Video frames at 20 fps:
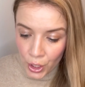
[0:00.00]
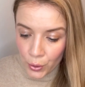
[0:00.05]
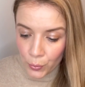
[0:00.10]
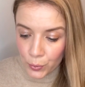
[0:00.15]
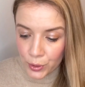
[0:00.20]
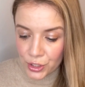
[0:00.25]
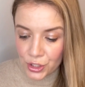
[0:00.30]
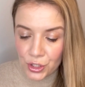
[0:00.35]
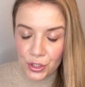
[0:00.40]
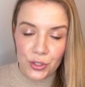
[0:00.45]

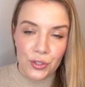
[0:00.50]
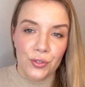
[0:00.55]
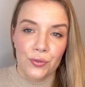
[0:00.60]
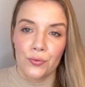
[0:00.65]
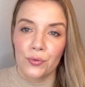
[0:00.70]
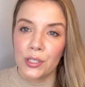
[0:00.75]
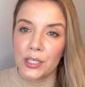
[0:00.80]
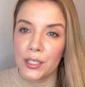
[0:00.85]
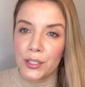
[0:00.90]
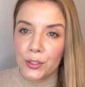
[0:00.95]
which is a
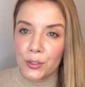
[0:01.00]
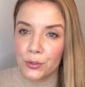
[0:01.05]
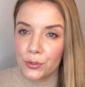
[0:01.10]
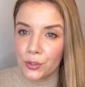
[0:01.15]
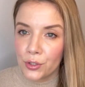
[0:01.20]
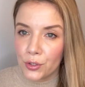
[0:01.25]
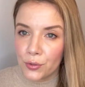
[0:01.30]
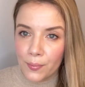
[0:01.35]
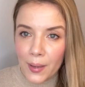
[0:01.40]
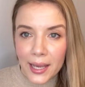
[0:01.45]
really good
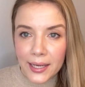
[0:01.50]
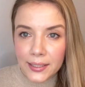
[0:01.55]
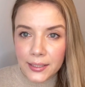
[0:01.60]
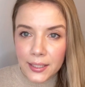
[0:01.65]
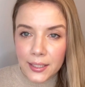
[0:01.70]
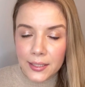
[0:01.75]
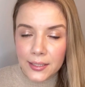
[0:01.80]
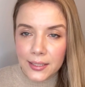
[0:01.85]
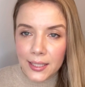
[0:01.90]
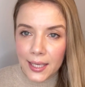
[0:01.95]

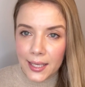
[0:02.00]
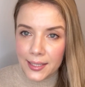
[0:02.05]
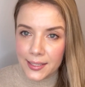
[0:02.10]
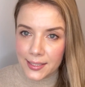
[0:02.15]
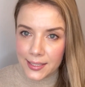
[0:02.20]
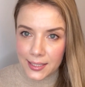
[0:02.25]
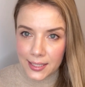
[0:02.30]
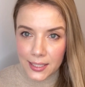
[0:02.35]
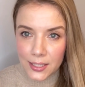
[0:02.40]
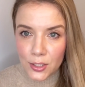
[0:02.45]
humectant and
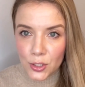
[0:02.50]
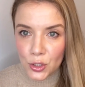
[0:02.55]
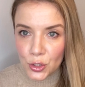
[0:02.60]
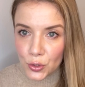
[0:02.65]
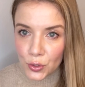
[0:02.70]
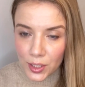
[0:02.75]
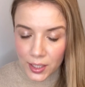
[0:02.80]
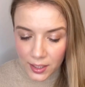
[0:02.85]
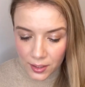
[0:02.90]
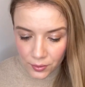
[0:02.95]
skin
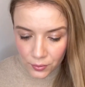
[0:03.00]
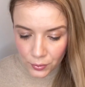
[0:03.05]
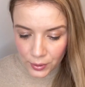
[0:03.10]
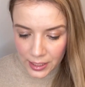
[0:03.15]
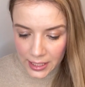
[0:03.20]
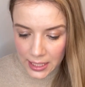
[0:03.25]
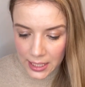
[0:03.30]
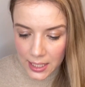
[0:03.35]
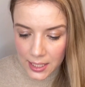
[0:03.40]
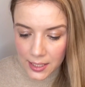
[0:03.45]
soothing
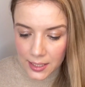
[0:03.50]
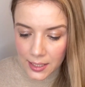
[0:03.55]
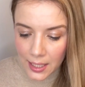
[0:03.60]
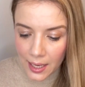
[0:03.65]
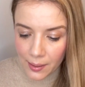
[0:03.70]
ingredient.